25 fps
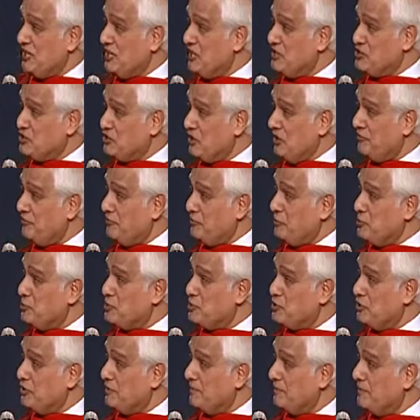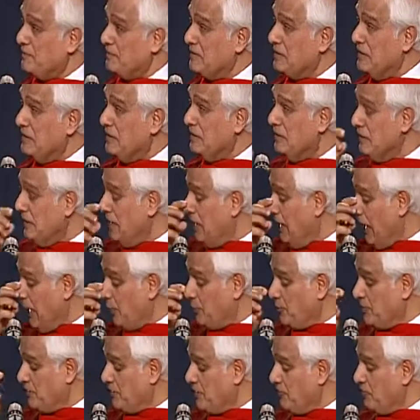us our future. I
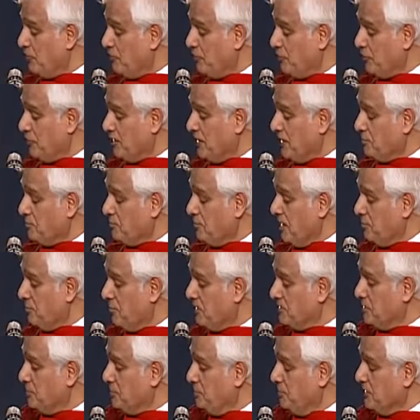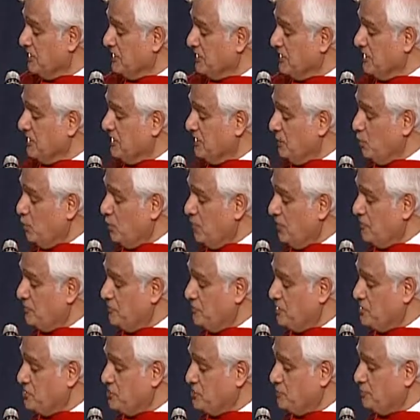will never forget my mother bringing in one of
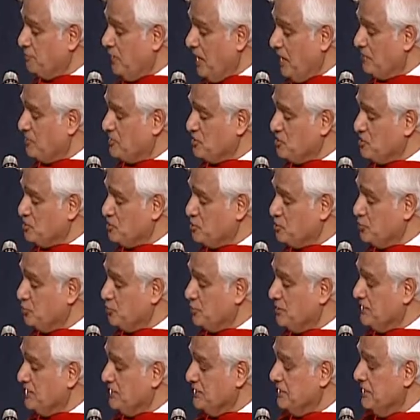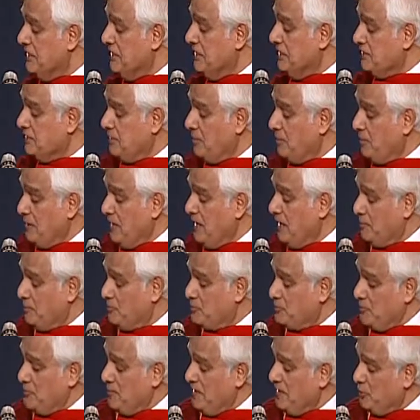these palmists to read the
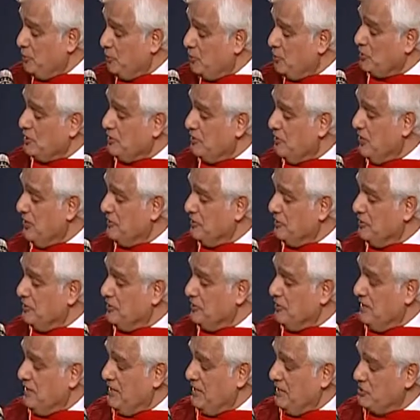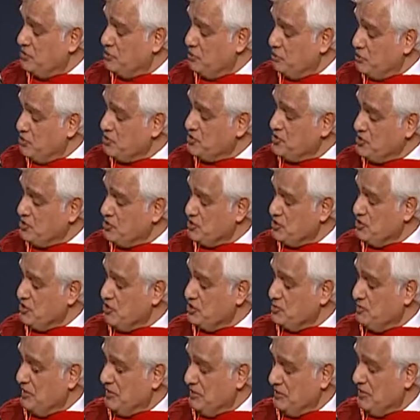palms of my older brother, my 2
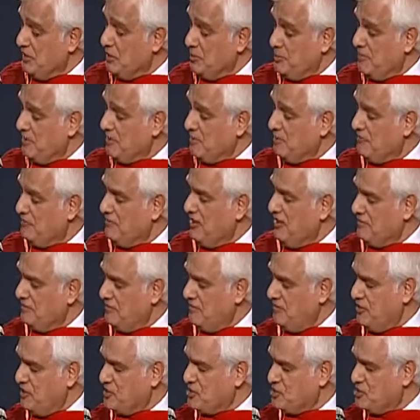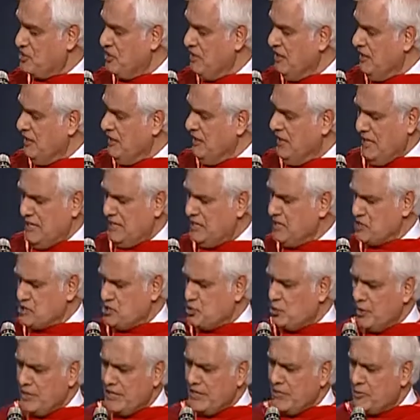sisters, my younger brother, 5 of us. And he's
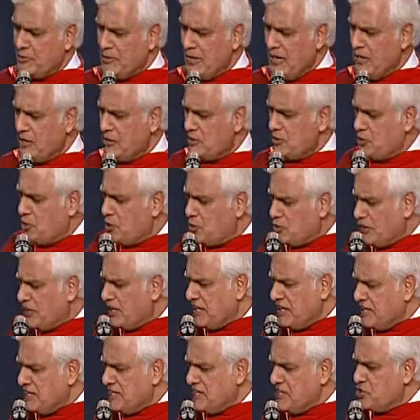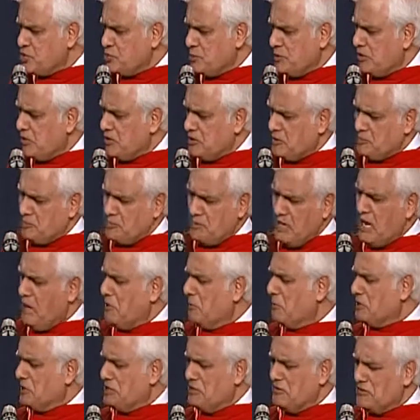going around looking at each one of the
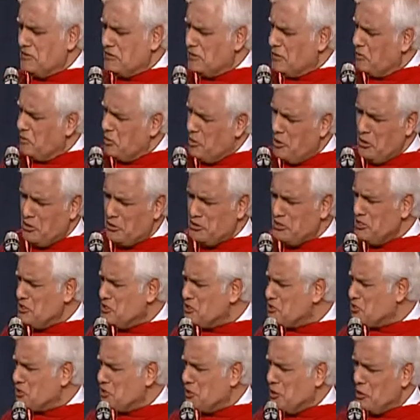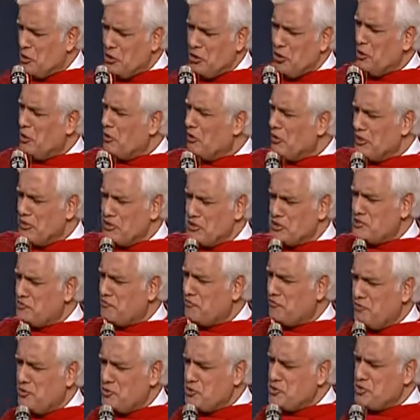palm and giving them all these glorious
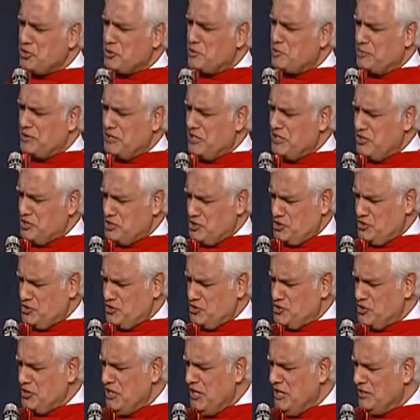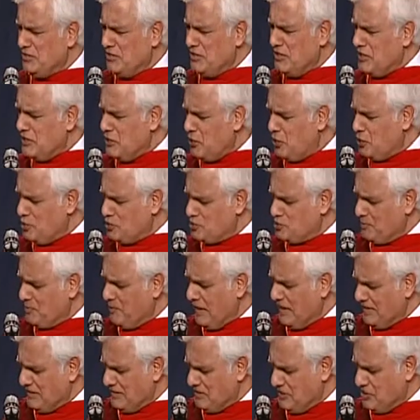future predictions. Then he holds
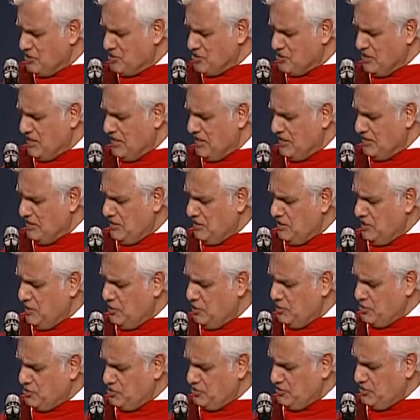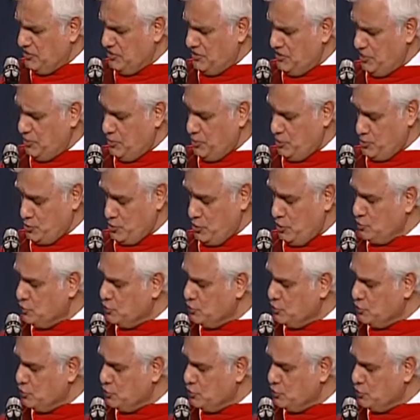mine in his hand and he looks at it and he goes.